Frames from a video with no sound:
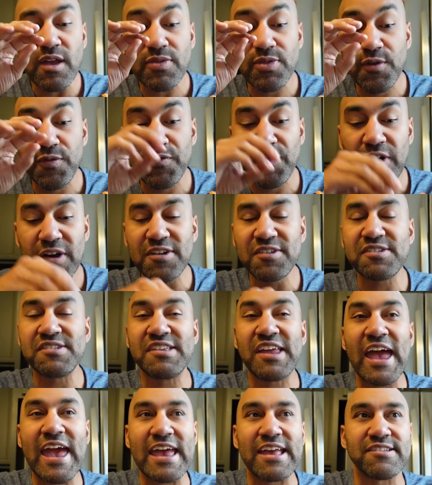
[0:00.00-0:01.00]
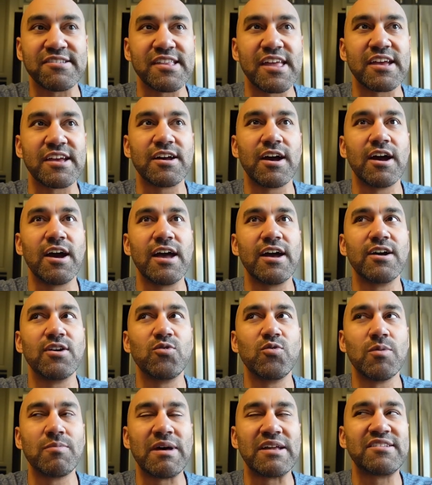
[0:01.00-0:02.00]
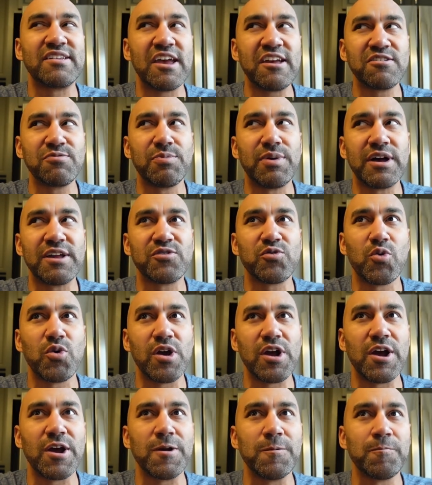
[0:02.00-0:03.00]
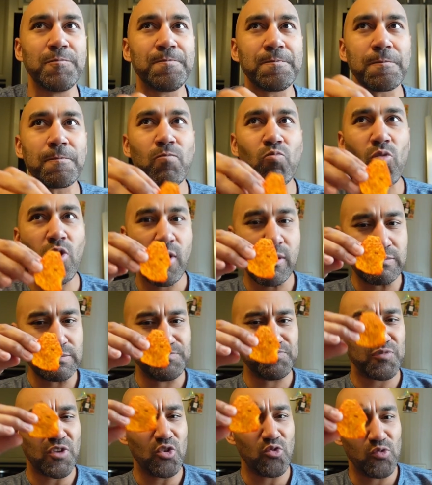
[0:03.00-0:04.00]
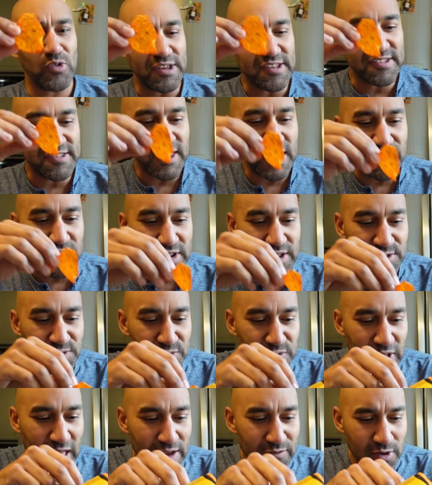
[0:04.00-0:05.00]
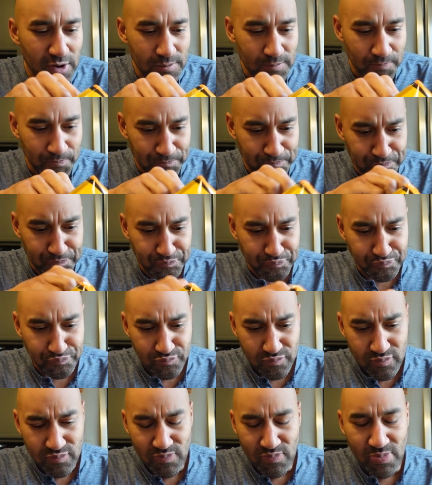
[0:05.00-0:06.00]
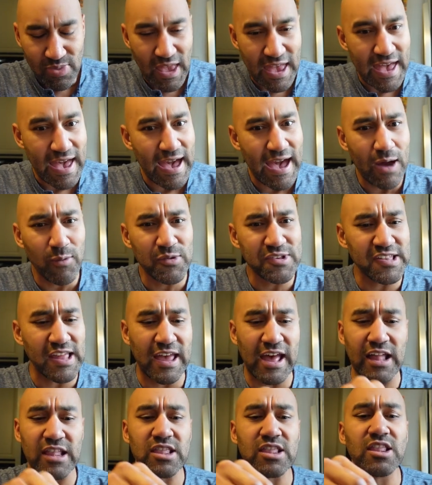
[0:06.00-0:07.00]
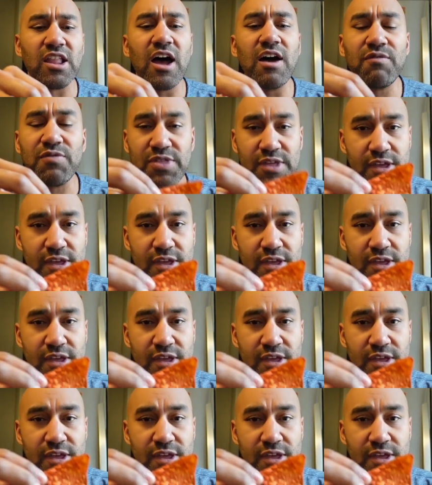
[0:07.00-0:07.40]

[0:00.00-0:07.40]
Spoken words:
the first taste, like when my taste buds were receiving this flavor, I was like, I love